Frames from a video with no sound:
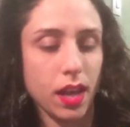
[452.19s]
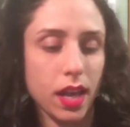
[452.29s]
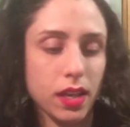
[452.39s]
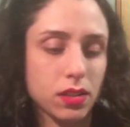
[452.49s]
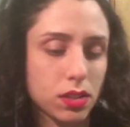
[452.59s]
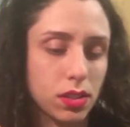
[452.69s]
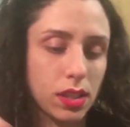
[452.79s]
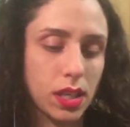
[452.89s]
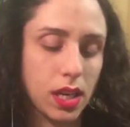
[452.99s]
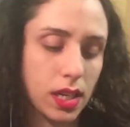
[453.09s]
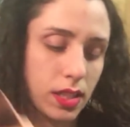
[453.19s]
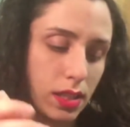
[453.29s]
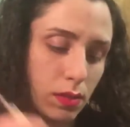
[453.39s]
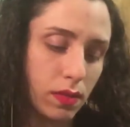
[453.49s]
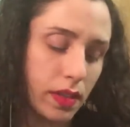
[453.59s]
angels and guides,
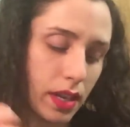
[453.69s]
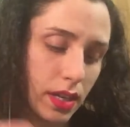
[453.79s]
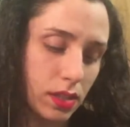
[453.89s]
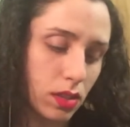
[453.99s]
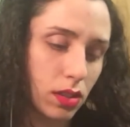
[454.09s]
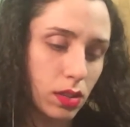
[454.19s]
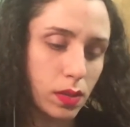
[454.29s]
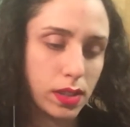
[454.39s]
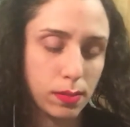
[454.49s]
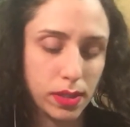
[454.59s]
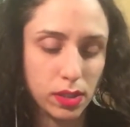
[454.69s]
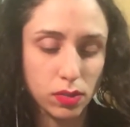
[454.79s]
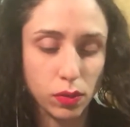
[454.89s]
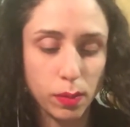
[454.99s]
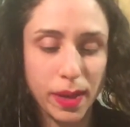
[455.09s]
anyone from the highest good who has a message
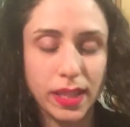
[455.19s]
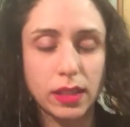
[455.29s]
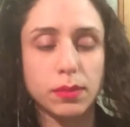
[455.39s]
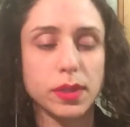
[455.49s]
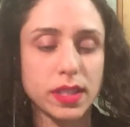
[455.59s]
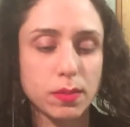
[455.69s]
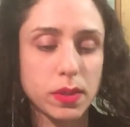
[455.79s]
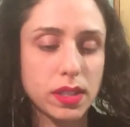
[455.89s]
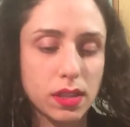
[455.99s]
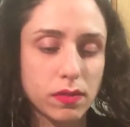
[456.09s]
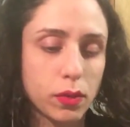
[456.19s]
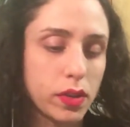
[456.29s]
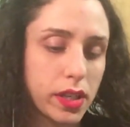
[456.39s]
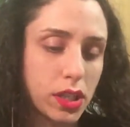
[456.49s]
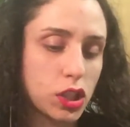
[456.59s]
for my Libras, please come
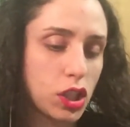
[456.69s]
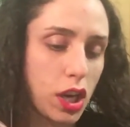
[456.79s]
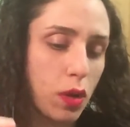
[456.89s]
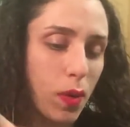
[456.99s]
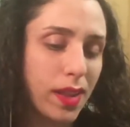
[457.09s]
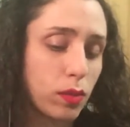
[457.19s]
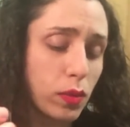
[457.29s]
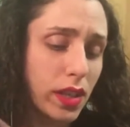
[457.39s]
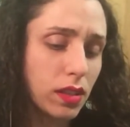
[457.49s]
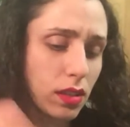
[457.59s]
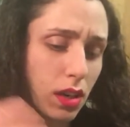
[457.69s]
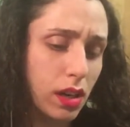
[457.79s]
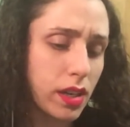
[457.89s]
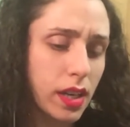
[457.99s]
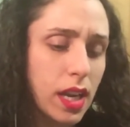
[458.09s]
forward and share why the Wheel
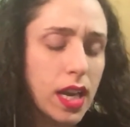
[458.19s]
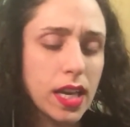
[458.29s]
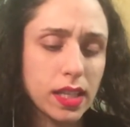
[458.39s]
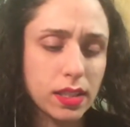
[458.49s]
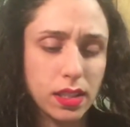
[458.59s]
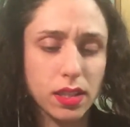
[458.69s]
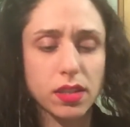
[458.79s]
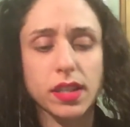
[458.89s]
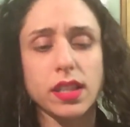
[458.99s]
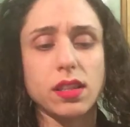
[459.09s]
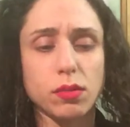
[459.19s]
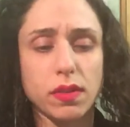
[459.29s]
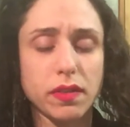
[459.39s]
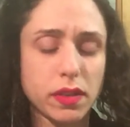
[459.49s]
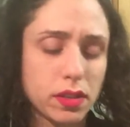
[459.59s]
card is here in the
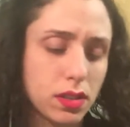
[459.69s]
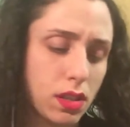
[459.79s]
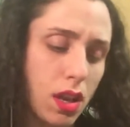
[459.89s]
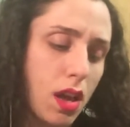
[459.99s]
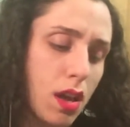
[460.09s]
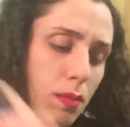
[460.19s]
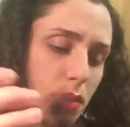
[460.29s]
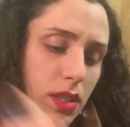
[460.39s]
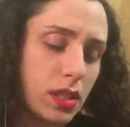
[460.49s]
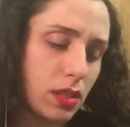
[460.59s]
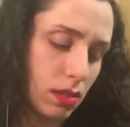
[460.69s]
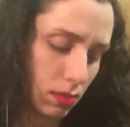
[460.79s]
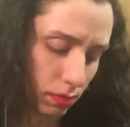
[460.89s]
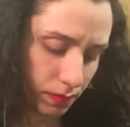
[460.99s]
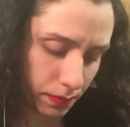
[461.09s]
reverse. Please,
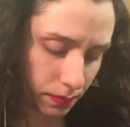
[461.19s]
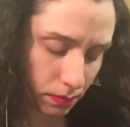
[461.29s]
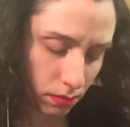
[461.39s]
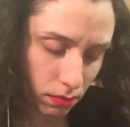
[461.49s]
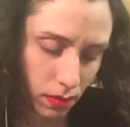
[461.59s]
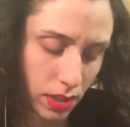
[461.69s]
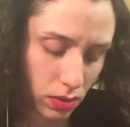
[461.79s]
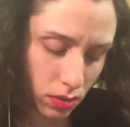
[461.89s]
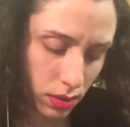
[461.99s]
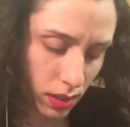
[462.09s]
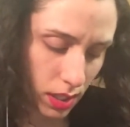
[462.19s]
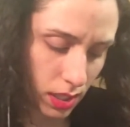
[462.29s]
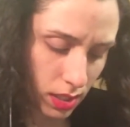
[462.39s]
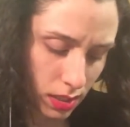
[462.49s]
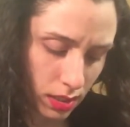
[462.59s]
angels and
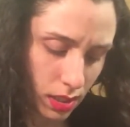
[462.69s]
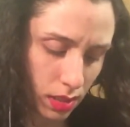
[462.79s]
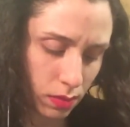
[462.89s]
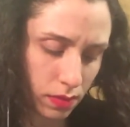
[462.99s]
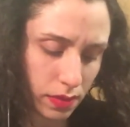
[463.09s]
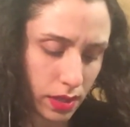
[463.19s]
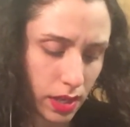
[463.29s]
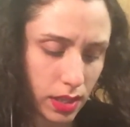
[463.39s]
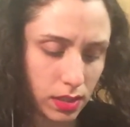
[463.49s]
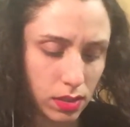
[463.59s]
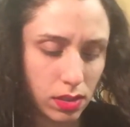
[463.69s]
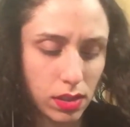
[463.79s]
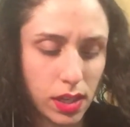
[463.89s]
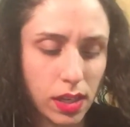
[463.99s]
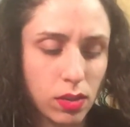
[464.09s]
guides, anyone from the highest
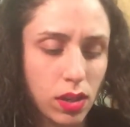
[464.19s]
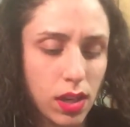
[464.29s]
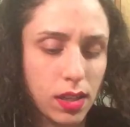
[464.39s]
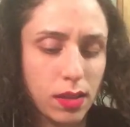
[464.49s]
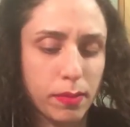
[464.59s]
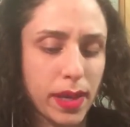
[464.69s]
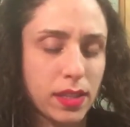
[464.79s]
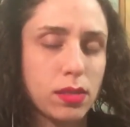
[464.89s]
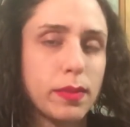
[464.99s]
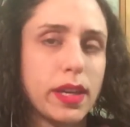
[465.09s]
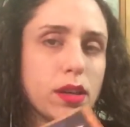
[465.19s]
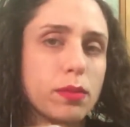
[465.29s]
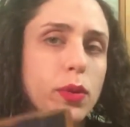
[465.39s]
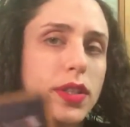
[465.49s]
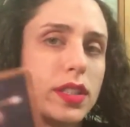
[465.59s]
good. And you got the Master Maker
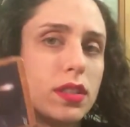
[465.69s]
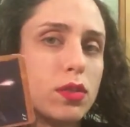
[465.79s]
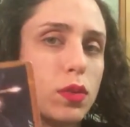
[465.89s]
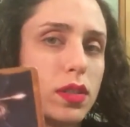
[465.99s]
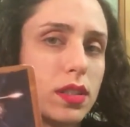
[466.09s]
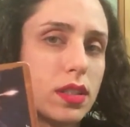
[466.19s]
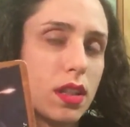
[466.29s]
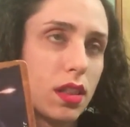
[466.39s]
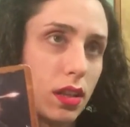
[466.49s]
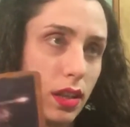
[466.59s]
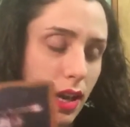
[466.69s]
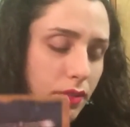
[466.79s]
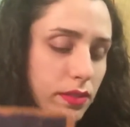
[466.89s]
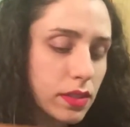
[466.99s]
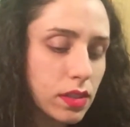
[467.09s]
pointing towards the
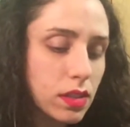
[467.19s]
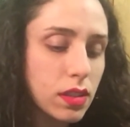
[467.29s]
left.